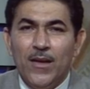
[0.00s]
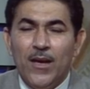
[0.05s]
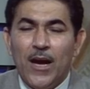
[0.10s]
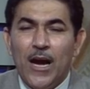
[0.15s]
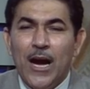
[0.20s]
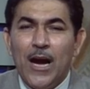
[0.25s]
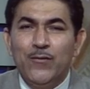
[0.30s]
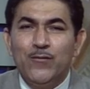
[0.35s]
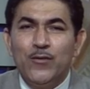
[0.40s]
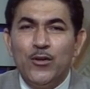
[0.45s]

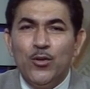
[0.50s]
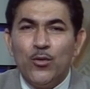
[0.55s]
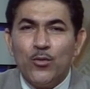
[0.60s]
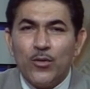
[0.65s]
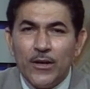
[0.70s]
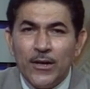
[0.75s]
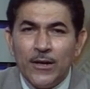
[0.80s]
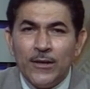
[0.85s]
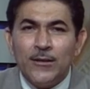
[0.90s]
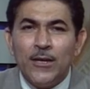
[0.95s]
After you
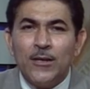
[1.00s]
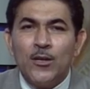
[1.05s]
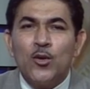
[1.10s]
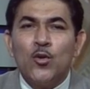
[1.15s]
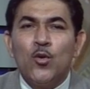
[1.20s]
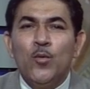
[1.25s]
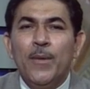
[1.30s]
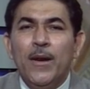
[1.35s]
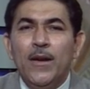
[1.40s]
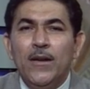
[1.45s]
create the
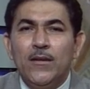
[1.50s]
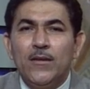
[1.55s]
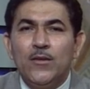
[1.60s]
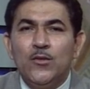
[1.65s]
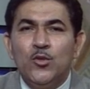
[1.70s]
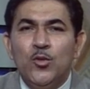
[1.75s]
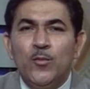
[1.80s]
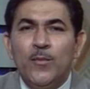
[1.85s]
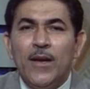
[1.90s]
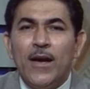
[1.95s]
document,
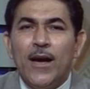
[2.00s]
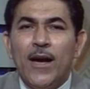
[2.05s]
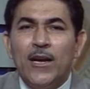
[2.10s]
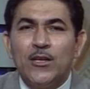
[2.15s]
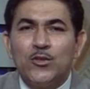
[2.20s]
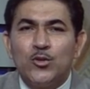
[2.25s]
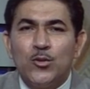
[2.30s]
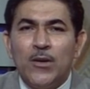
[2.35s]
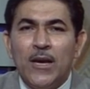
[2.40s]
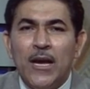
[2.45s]
you may
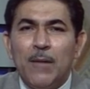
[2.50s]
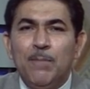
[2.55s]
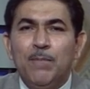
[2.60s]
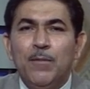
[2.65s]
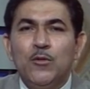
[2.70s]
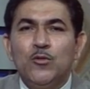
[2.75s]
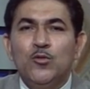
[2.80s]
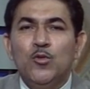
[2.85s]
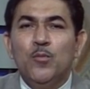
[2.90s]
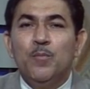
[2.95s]
also
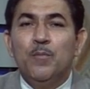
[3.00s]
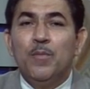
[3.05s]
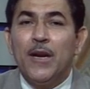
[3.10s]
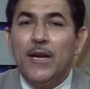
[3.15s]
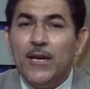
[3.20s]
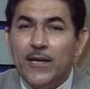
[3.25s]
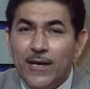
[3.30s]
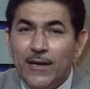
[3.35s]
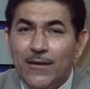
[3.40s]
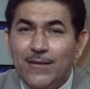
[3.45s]
happen to
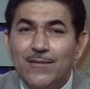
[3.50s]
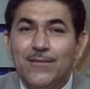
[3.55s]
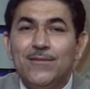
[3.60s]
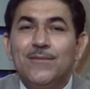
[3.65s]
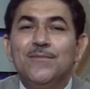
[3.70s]
print it.